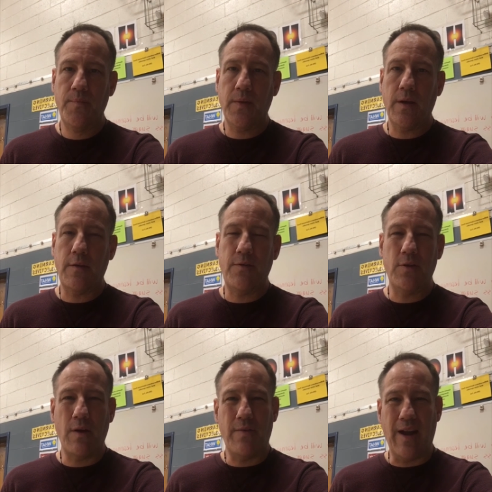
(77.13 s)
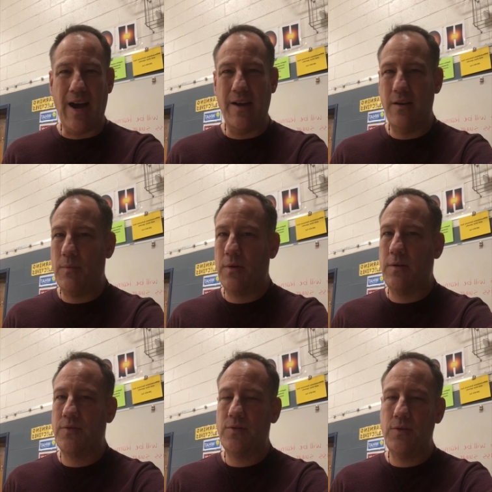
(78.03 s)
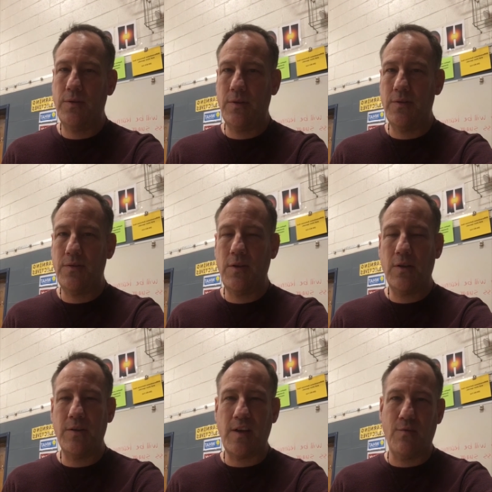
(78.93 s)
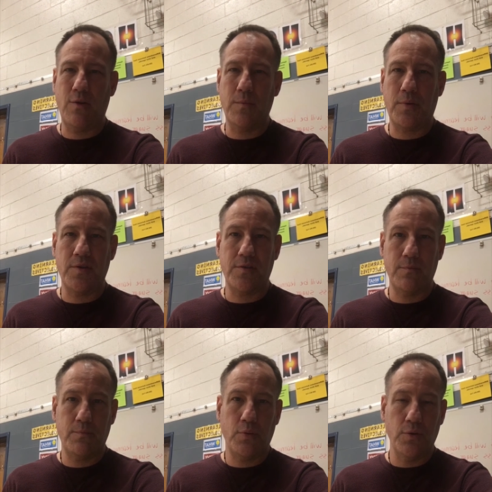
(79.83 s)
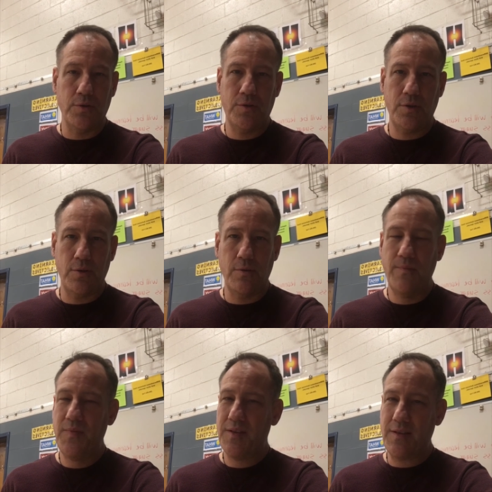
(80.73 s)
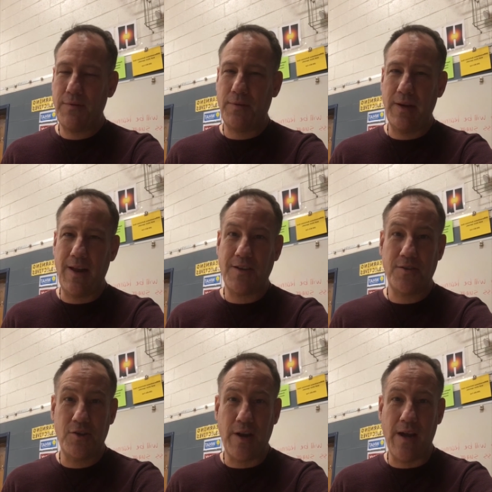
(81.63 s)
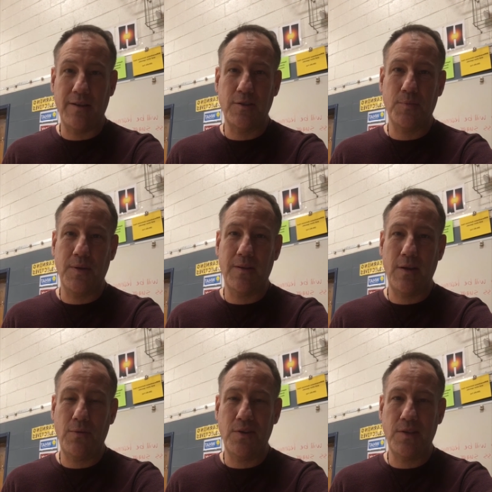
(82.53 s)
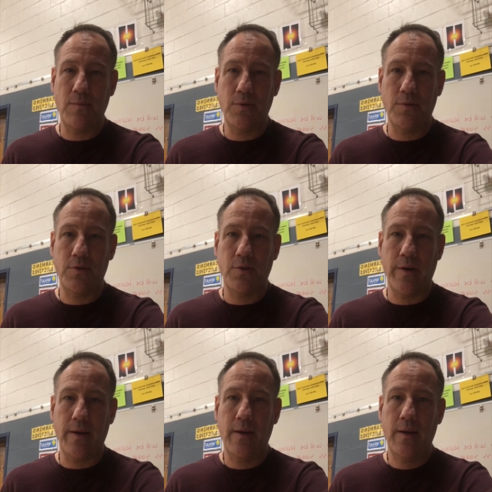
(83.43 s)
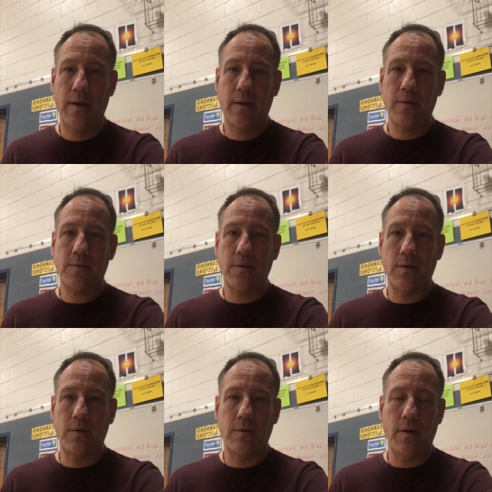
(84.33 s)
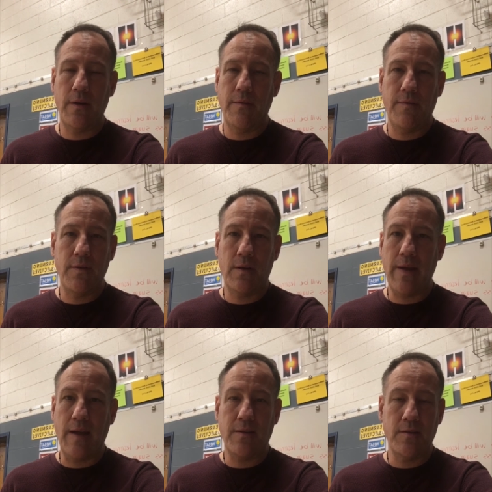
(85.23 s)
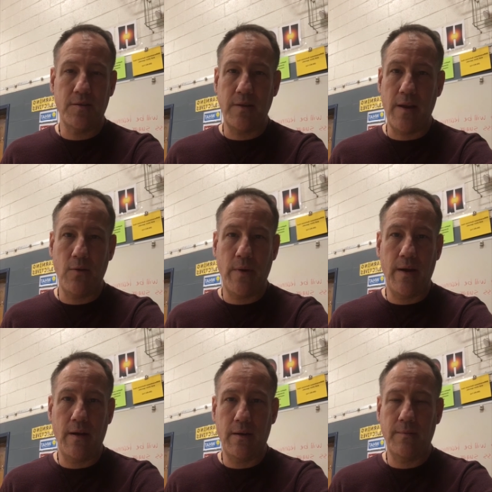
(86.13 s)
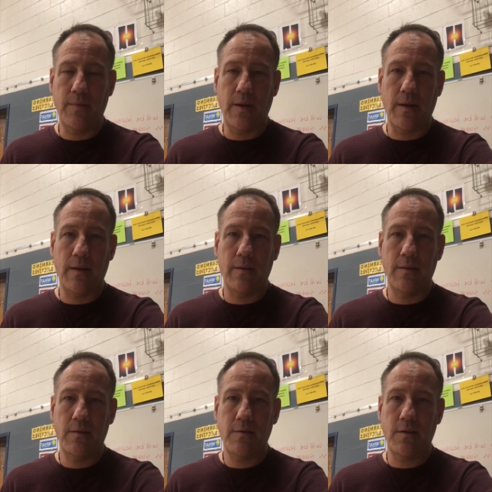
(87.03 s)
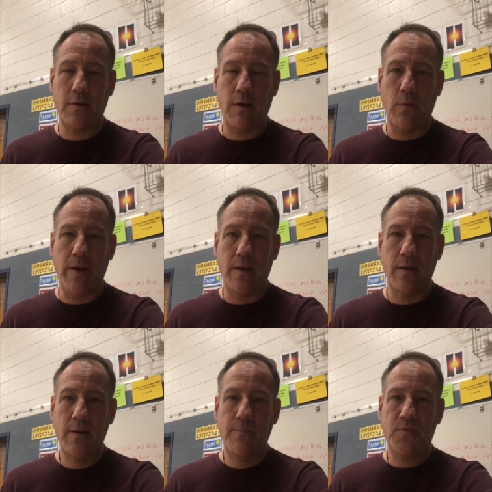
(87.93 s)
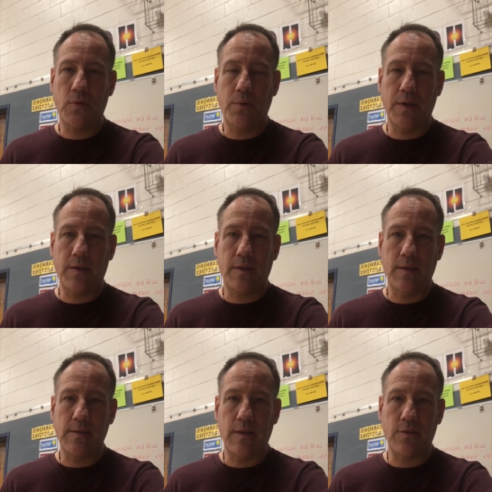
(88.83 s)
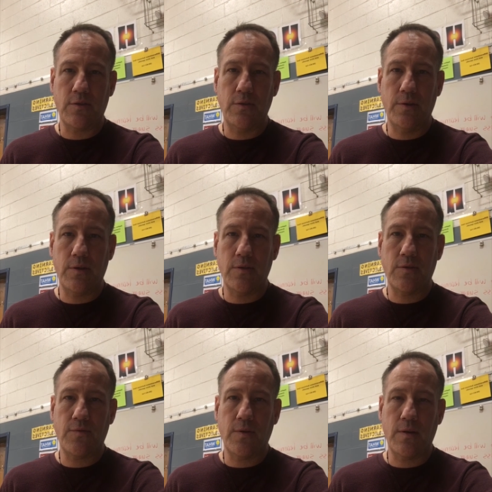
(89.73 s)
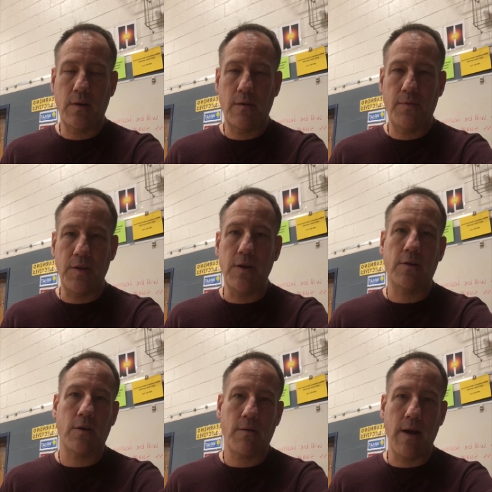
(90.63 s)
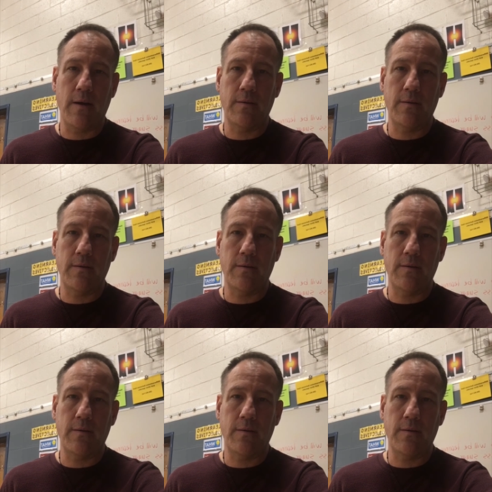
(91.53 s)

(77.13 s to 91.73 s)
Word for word: If you do have an odd number of students, you can always have one person pull two. It's definitely an extra challenge, but they really seem to enjoy it. So I, you can add to this in any way, and it's just a great way to, to really get the kids on the scooters for, for the younger crowd,